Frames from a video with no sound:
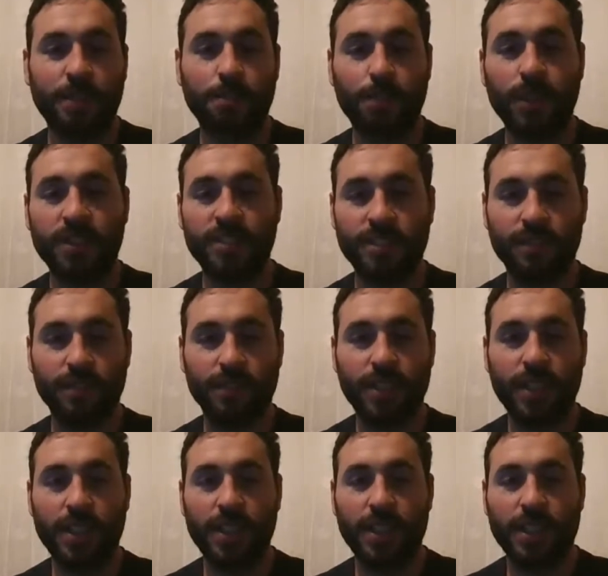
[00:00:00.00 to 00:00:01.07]
impressive.
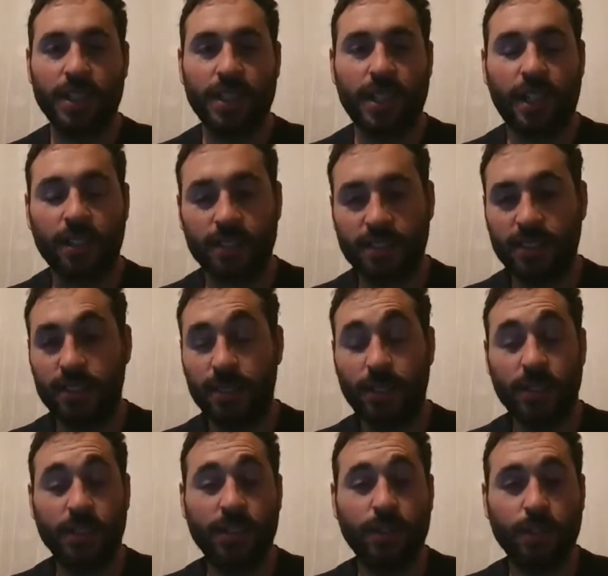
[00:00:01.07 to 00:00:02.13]

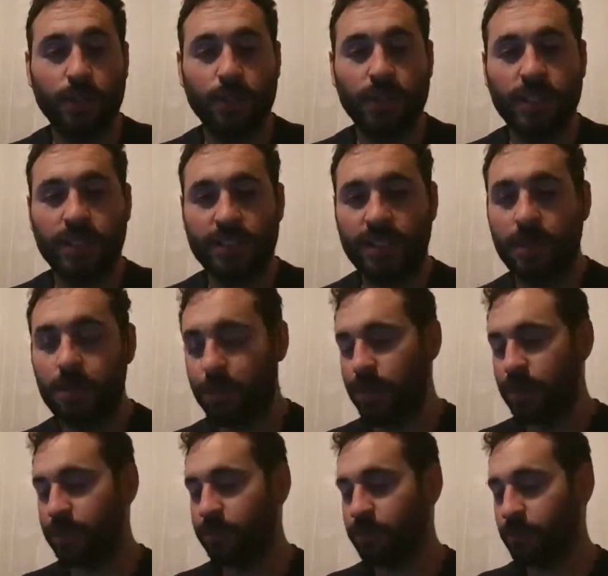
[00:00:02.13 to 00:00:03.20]
I'll give you a good
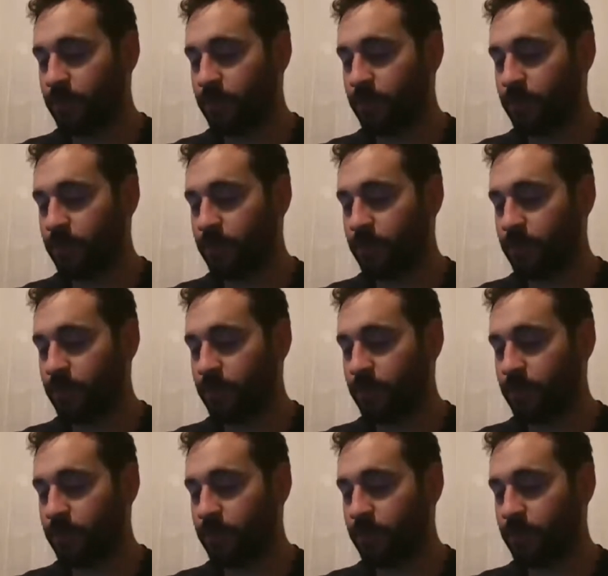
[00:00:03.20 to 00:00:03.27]
example.